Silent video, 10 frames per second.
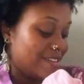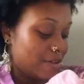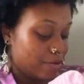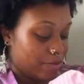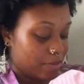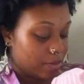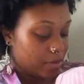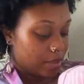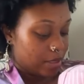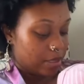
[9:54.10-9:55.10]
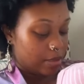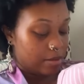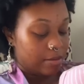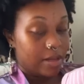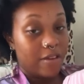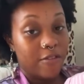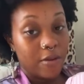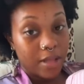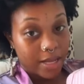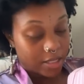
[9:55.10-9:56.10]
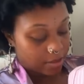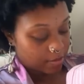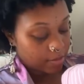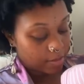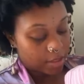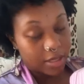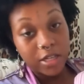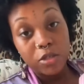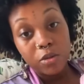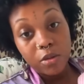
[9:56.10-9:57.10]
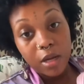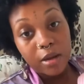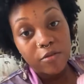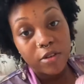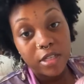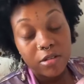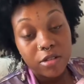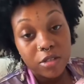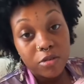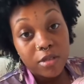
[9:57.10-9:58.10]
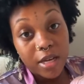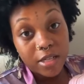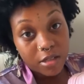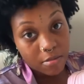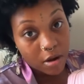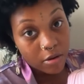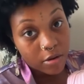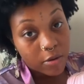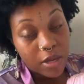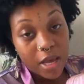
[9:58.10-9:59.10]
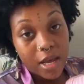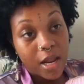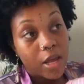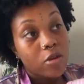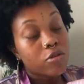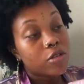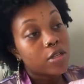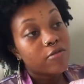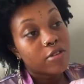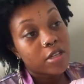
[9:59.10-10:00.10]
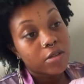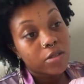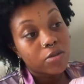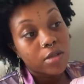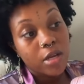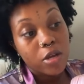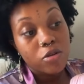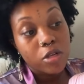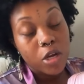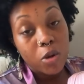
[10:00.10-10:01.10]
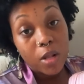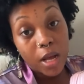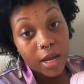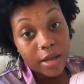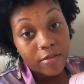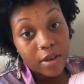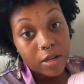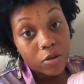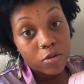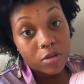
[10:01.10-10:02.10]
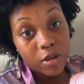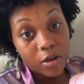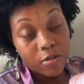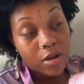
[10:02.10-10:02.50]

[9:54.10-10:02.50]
so, if you like to schedule um, for Tarot Tuesdays tomorrow. You can. I usually for Tarot Tuesdays I usually go live and do tarot